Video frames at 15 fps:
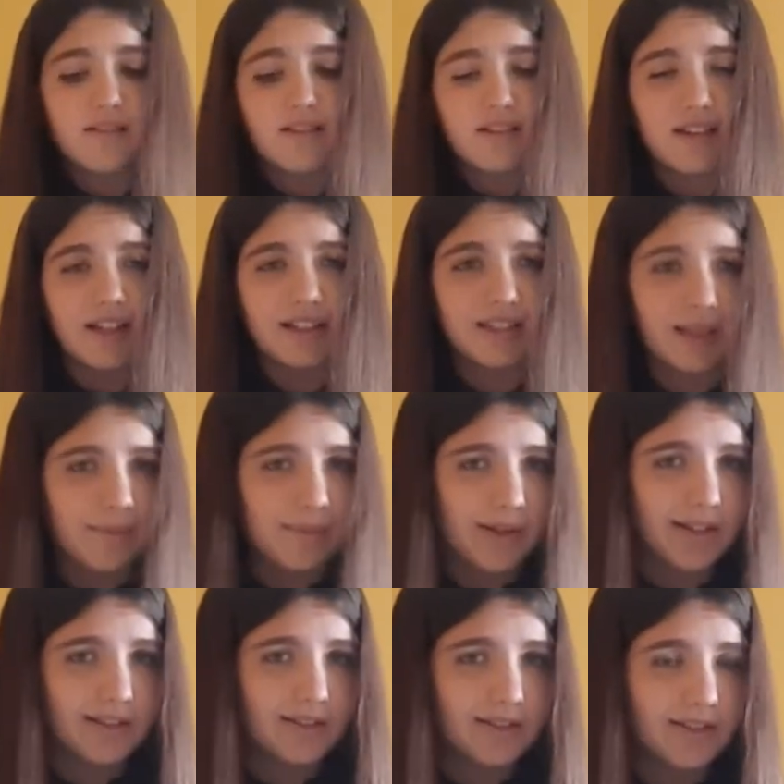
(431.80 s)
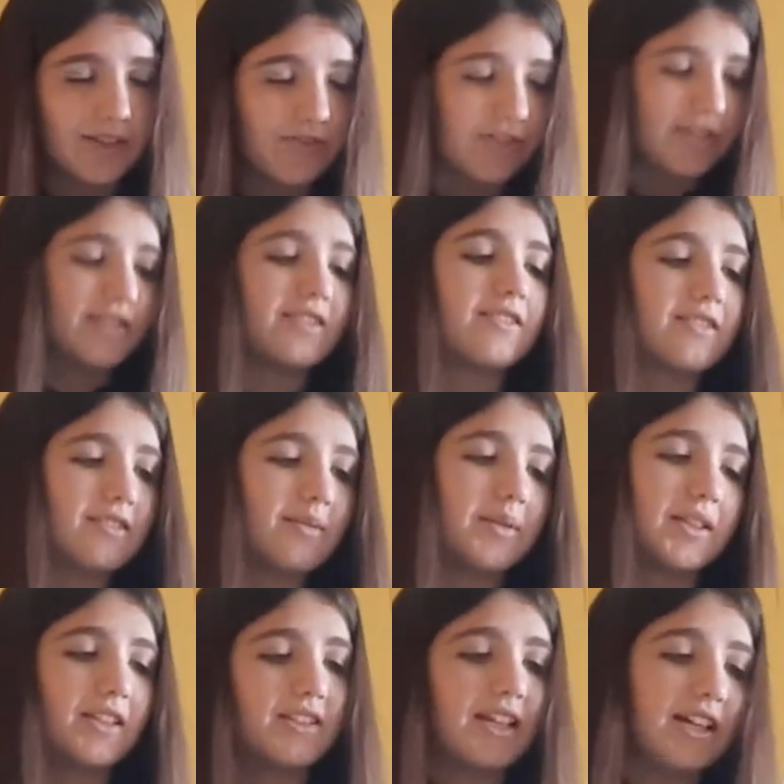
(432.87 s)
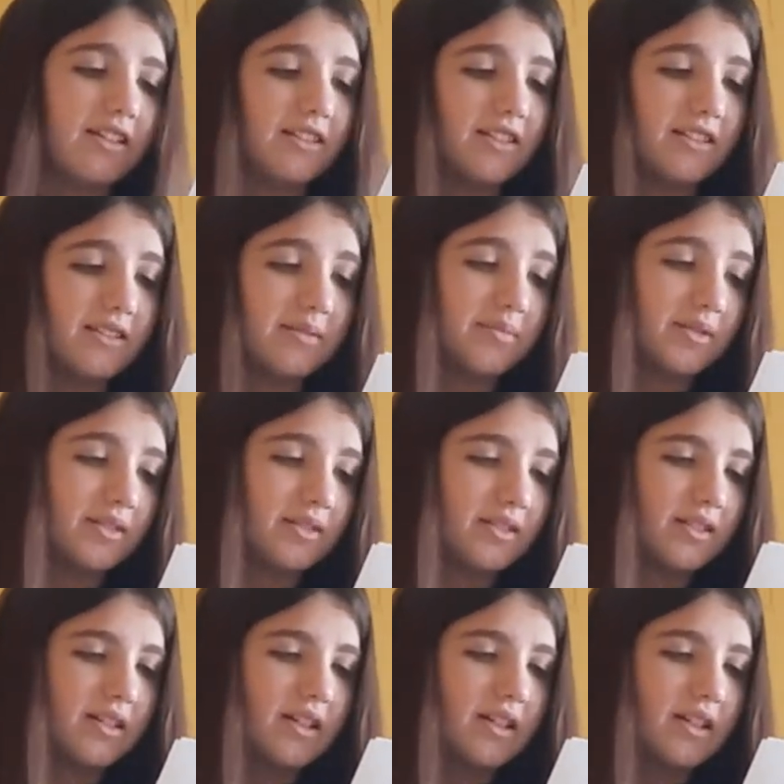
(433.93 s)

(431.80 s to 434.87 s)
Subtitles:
Like, that makes a difference. I mean, the title is, but